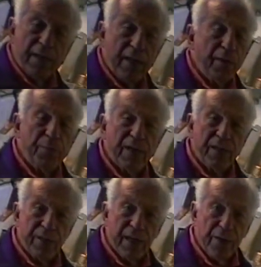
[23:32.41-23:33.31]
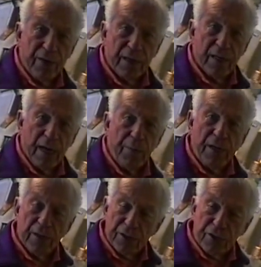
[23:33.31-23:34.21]
and anybody can carry it. I
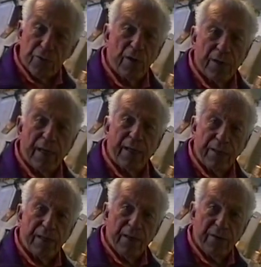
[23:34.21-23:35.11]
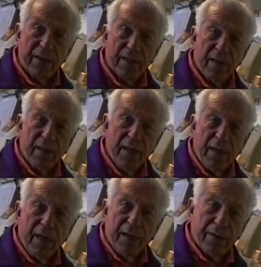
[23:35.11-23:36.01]
mean, a strong guy can carry it,
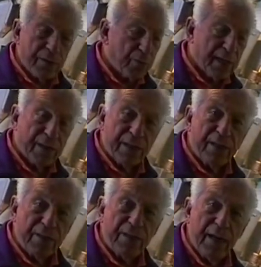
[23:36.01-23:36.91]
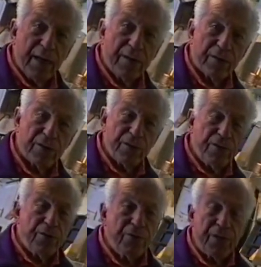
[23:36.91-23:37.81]
and without getting tired, because
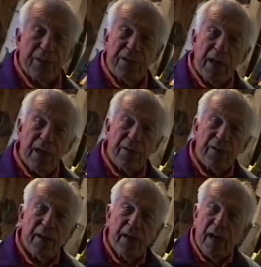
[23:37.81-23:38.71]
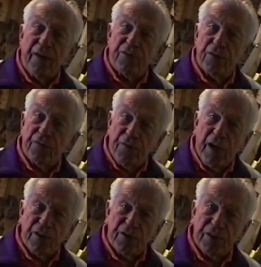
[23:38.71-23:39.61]
you do get tired after a
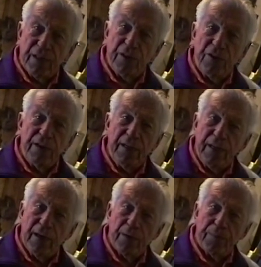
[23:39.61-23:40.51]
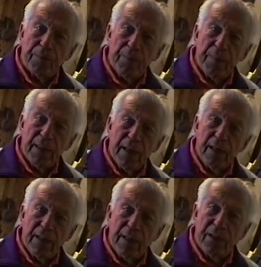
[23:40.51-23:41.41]
fashion. Then you need help,
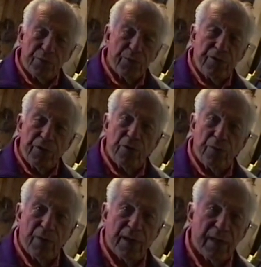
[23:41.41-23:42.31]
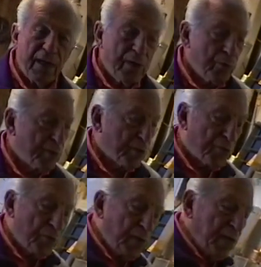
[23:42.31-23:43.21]
and that's what you don't want. With a
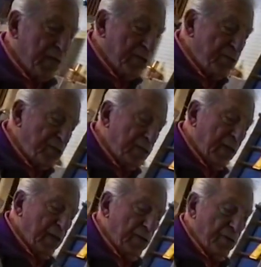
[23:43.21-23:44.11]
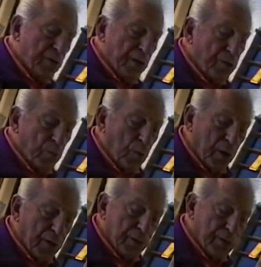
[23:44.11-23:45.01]
3-inch, you're
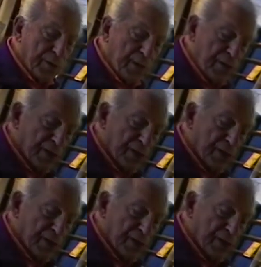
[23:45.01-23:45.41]
underwater, you